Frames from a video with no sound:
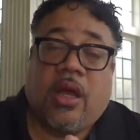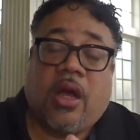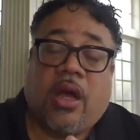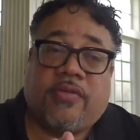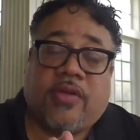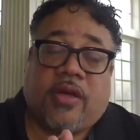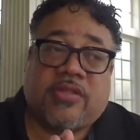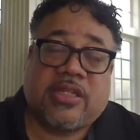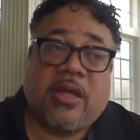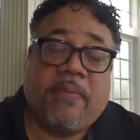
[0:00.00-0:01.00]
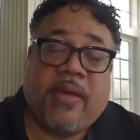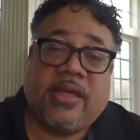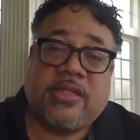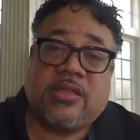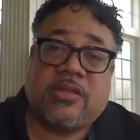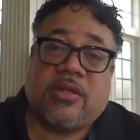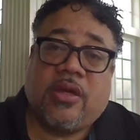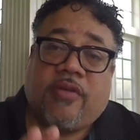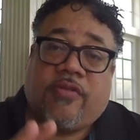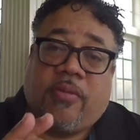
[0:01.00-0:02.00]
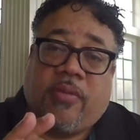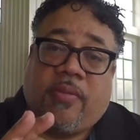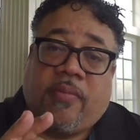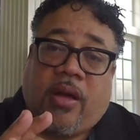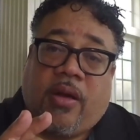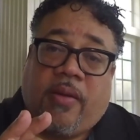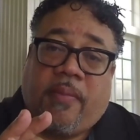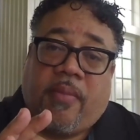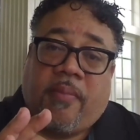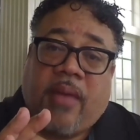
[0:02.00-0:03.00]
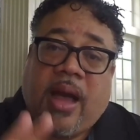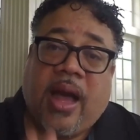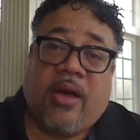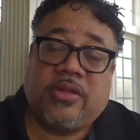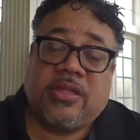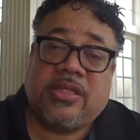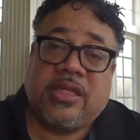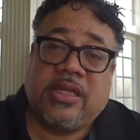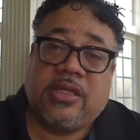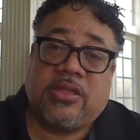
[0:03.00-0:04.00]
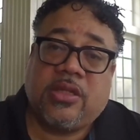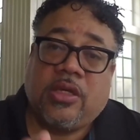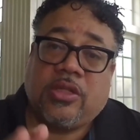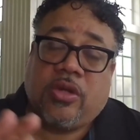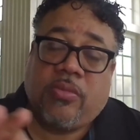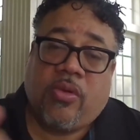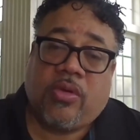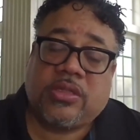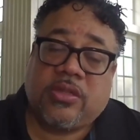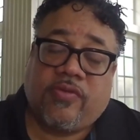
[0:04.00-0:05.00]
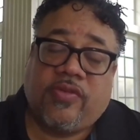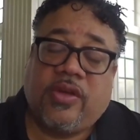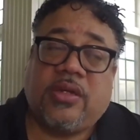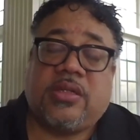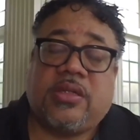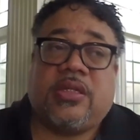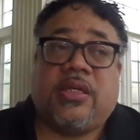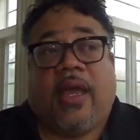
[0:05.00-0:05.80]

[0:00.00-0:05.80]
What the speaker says: of some patients from a mild disease to a more severe disease.